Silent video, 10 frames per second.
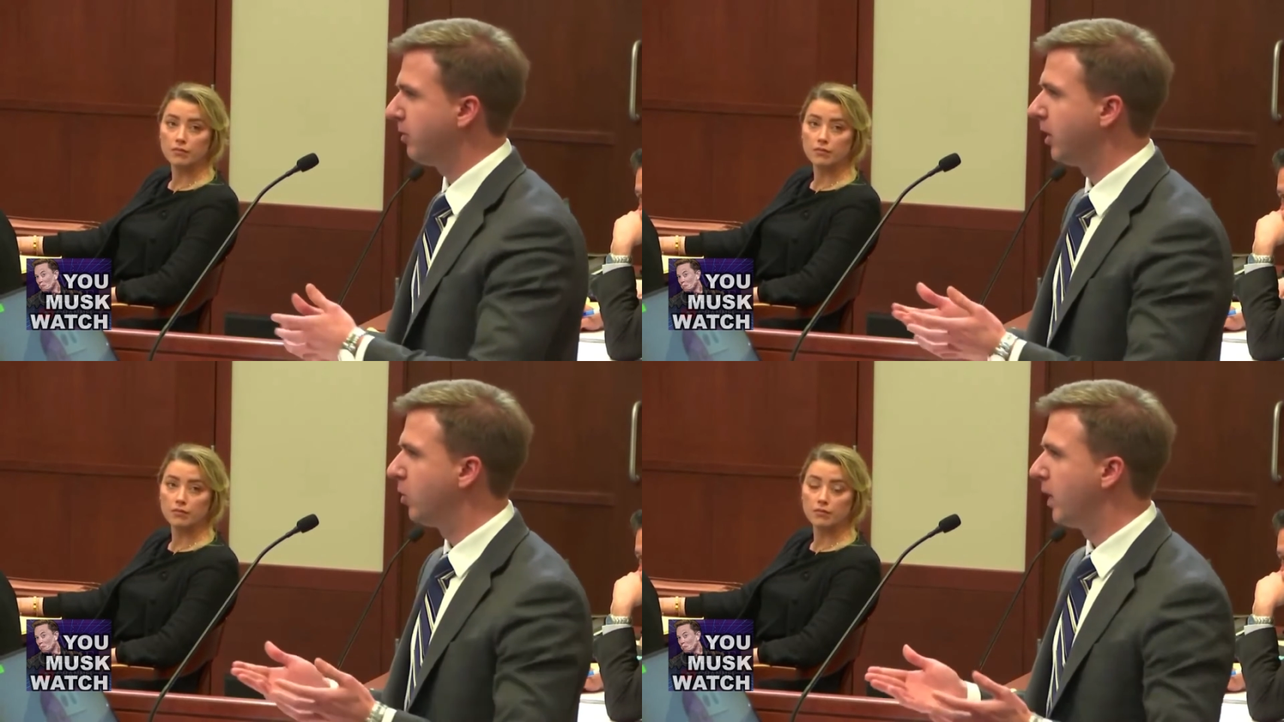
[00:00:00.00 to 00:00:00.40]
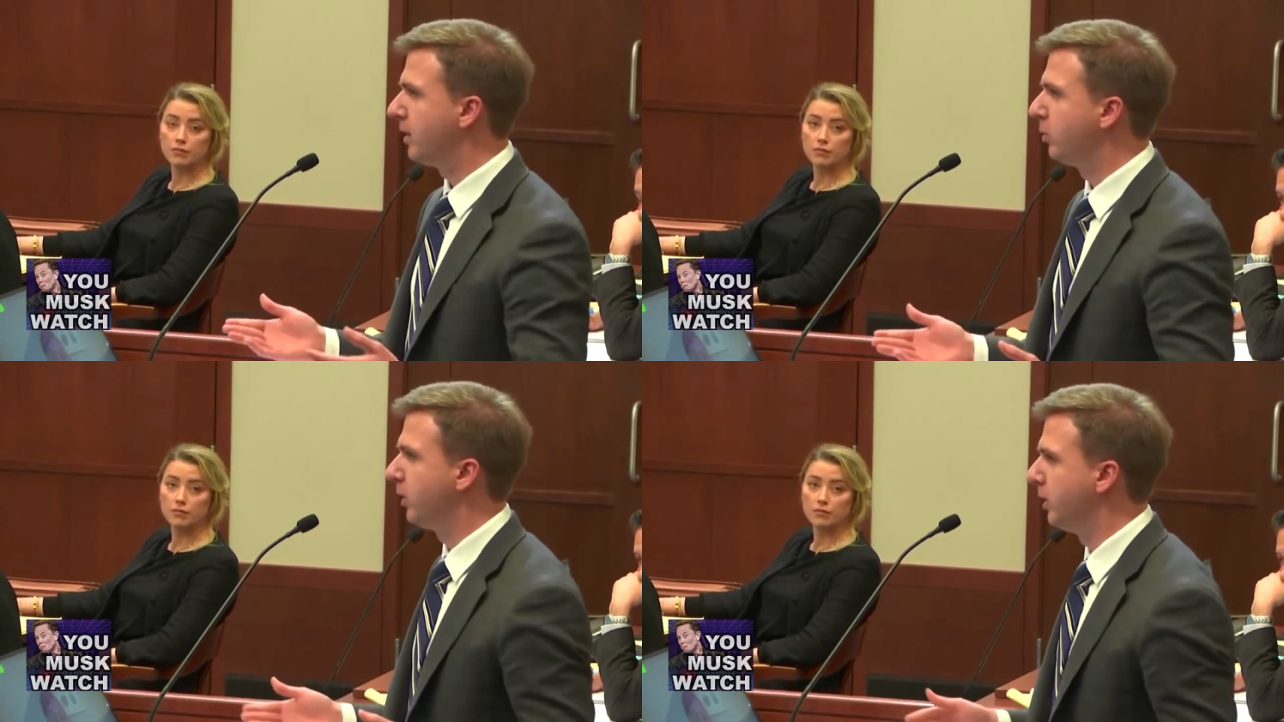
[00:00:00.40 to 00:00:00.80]
Speaker 1: far
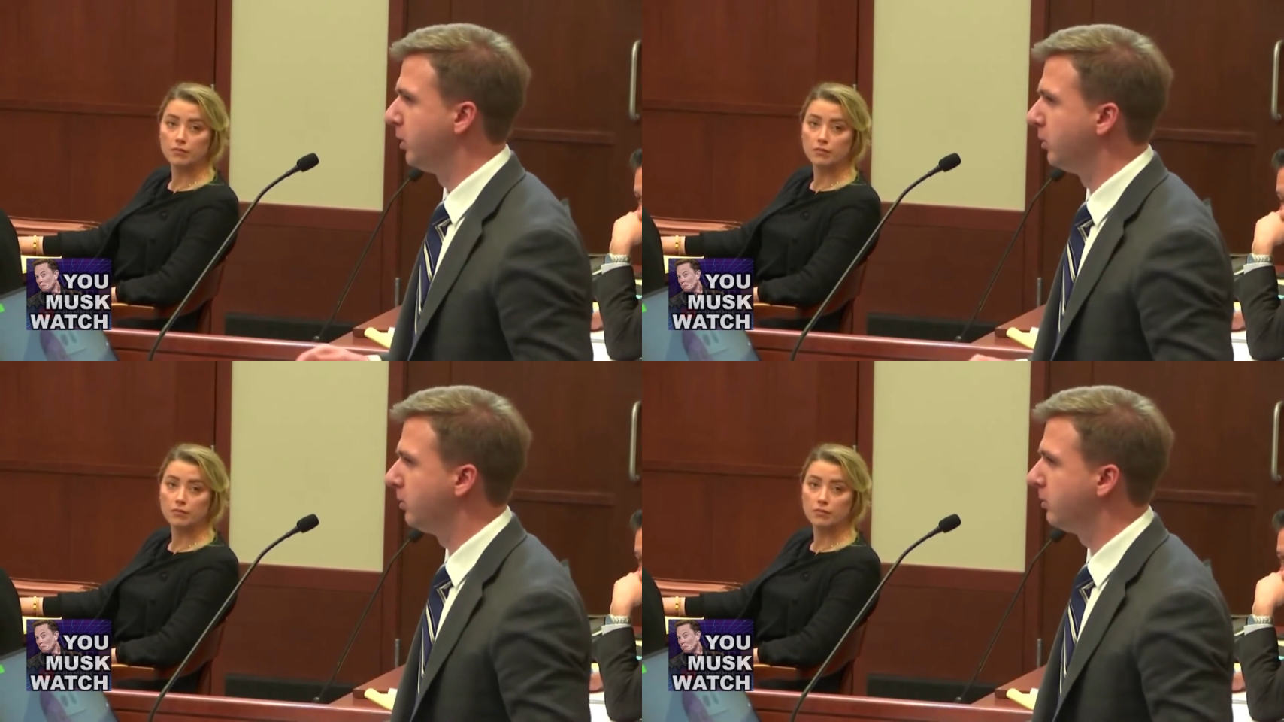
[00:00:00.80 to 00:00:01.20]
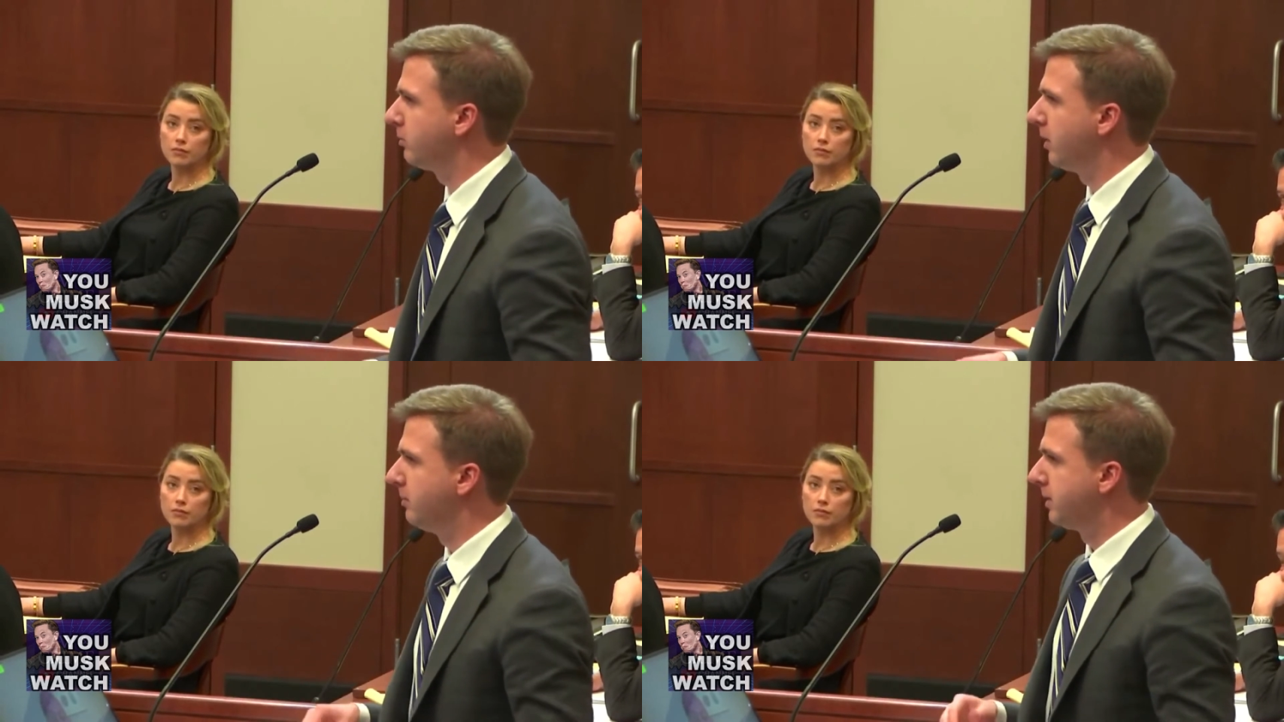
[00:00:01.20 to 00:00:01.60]
away were you
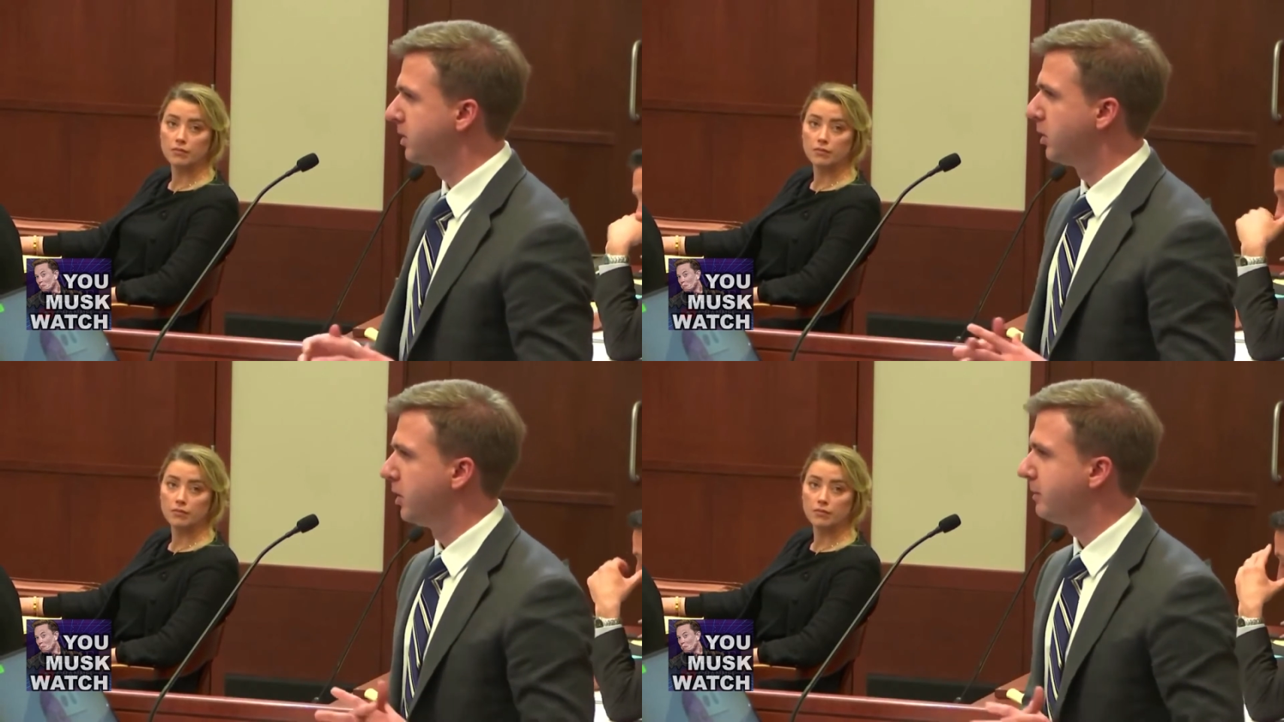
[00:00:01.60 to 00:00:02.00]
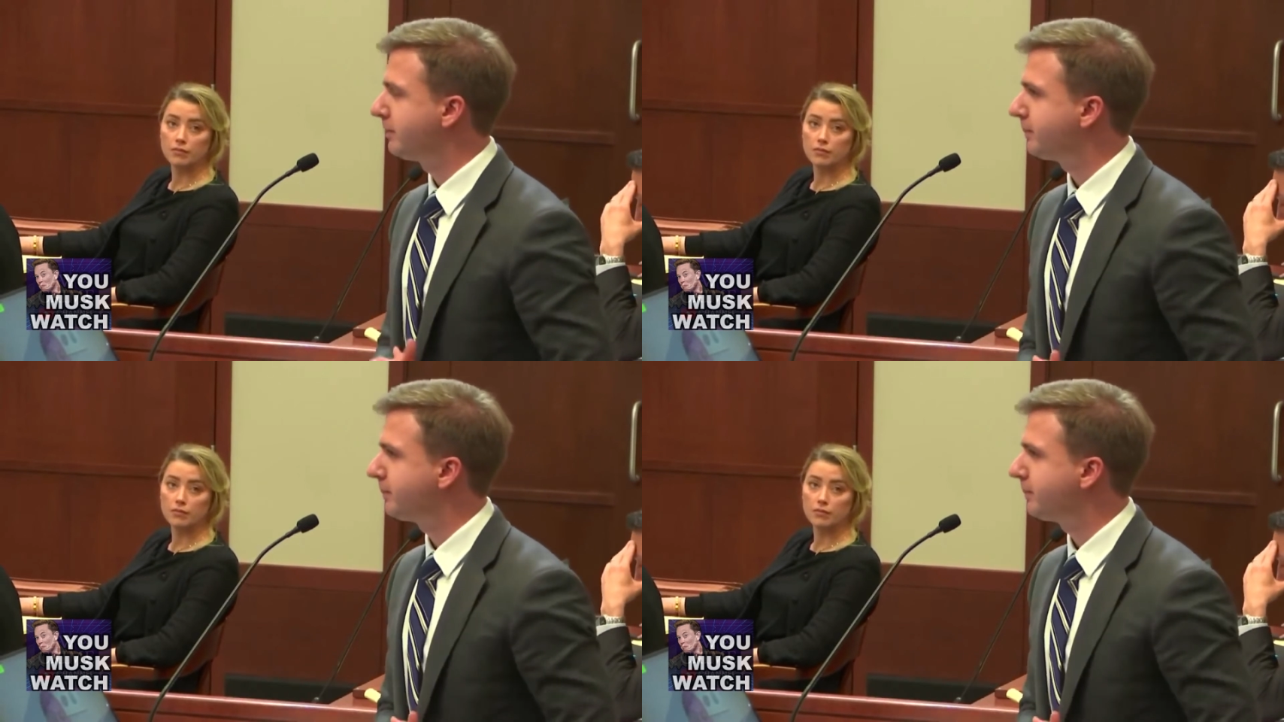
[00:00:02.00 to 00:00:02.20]
from Ms. Heard?